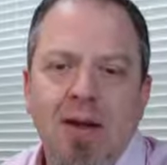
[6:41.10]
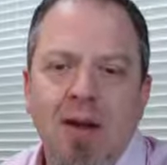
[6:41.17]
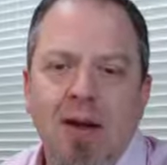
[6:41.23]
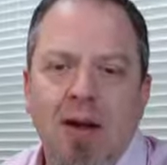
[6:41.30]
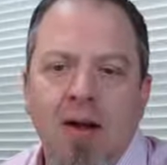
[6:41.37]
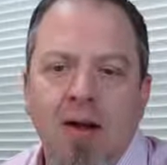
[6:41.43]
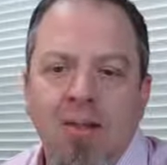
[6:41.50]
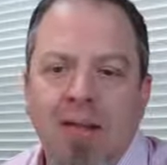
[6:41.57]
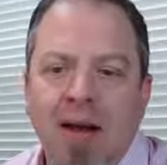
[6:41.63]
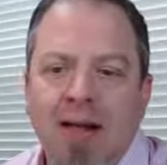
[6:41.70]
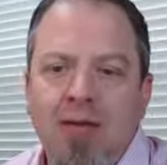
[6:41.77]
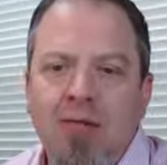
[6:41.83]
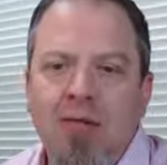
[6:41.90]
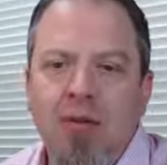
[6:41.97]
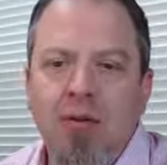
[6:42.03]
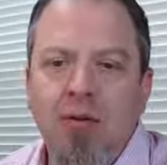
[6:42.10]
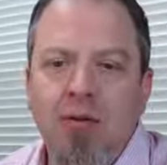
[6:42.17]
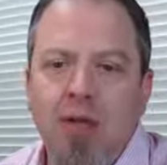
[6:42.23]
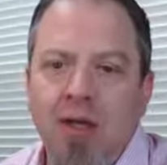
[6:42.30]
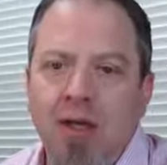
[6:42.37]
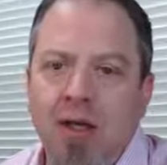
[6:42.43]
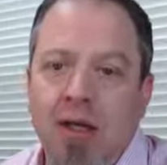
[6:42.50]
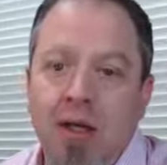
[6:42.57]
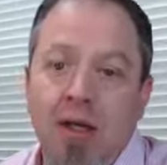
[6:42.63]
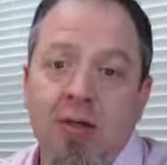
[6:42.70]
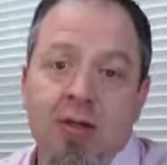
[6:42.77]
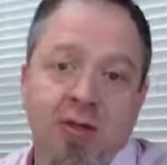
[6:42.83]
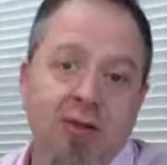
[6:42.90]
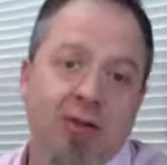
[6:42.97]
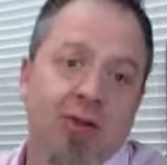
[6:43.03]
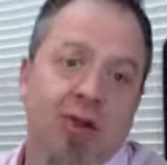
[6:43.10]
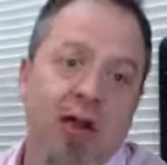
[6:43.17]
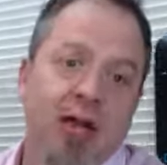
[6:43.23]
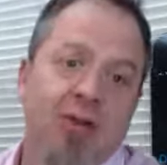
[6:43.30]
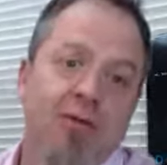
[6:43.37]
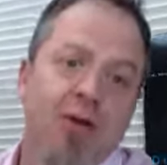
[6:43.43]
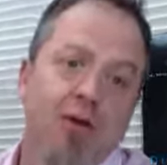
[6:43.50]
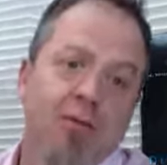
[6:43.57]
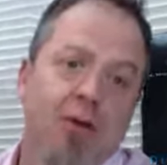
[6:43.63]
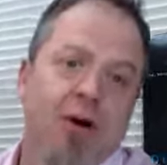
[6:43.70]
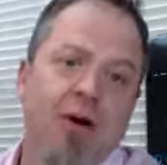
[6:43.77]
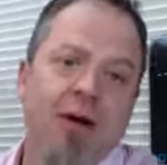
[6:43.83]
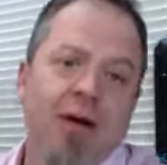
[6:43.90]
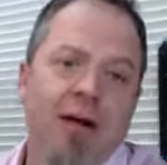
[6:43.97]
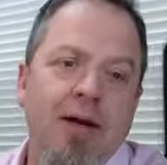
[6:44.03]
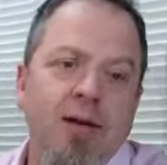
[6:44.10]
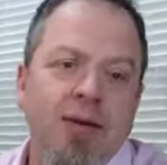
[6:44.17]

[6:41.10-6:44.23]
I do think here, I love this part here.